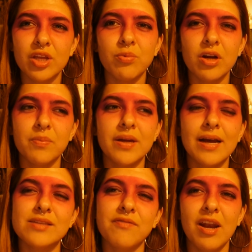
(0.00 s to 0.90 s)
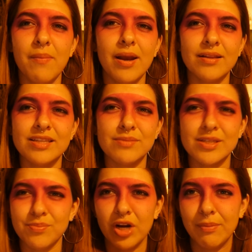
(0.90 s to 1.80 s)
weird because fundamentalism
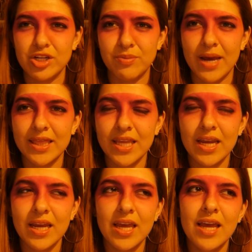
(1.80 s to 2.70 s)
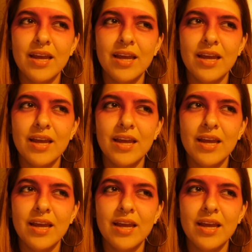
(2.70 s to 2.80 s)
is pretty much a bad thing.